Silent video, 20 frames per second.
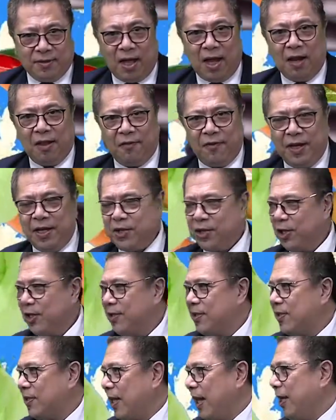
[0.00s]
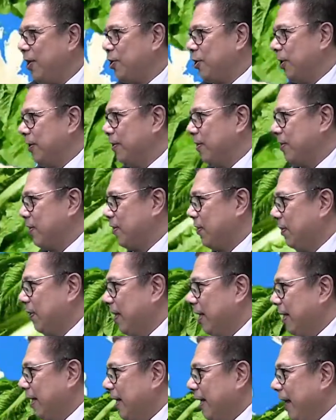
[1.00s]
television stations
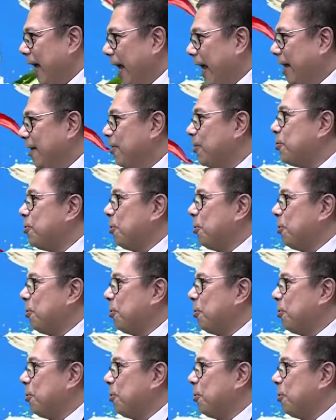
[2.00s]
in